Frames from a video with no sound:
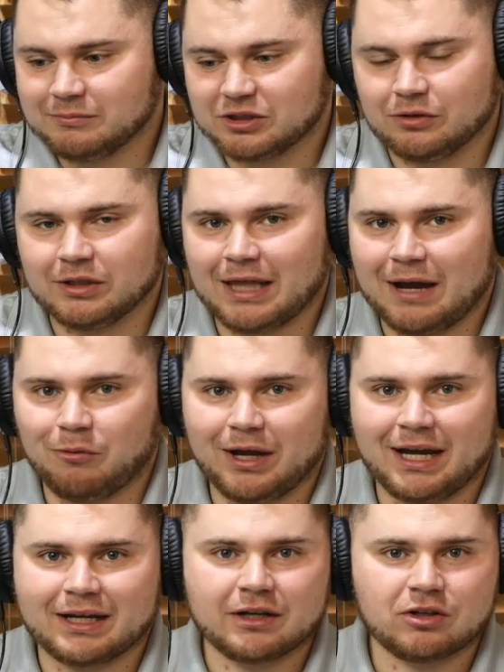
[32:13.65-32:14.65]
so that way
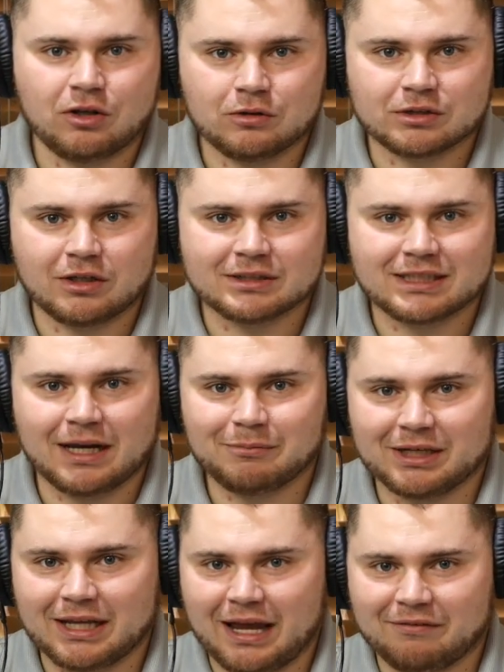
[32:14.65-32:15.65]
I could close on time
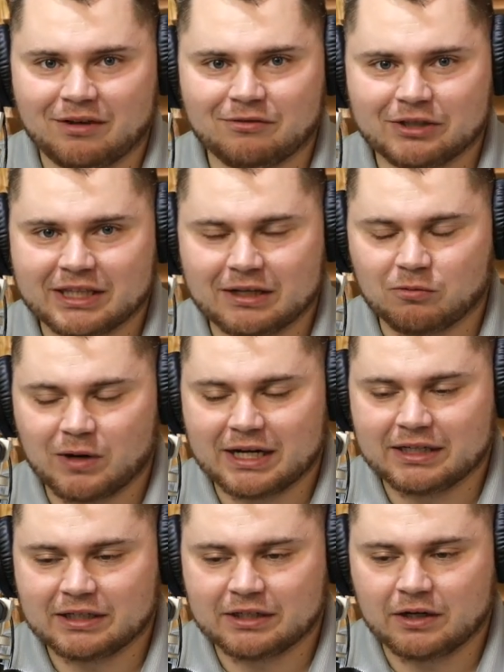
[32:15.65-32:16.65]
and have everything
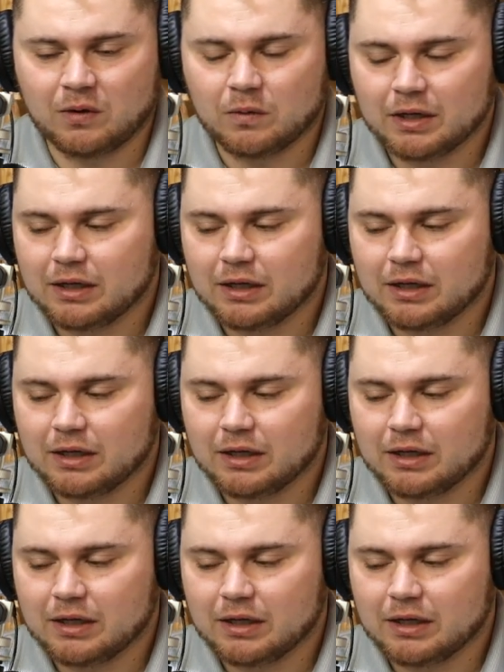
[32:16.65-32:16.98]
ready to go.